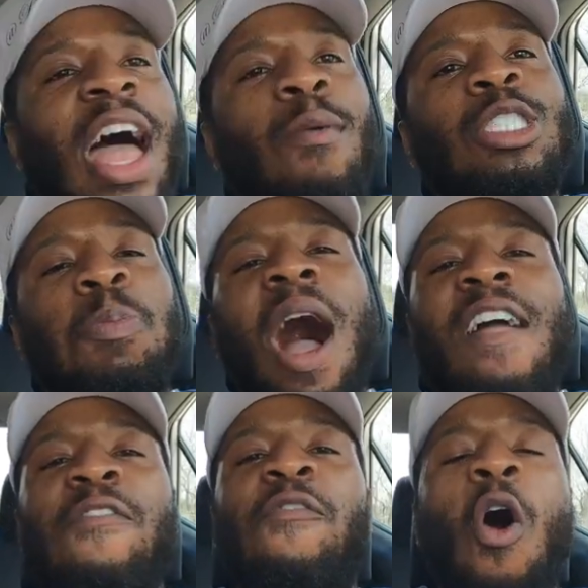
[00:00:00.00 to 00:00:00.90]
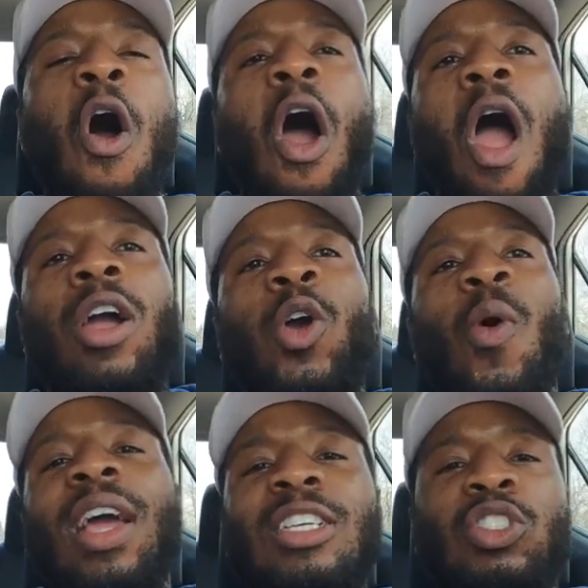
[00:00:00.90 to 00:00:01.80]
That was by far our
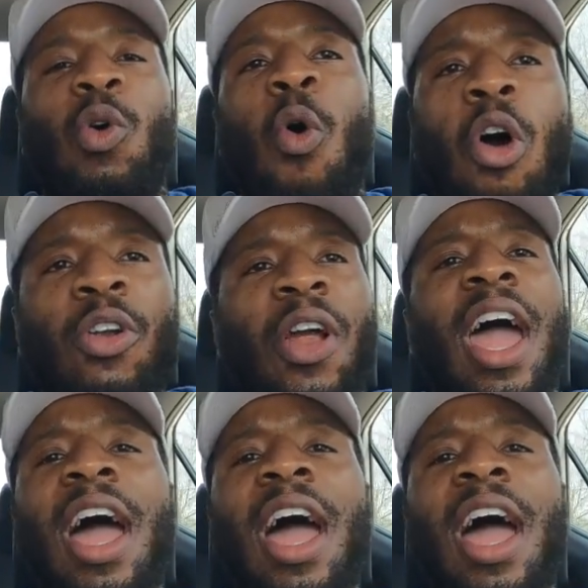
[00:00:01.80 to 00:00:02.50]
greatest order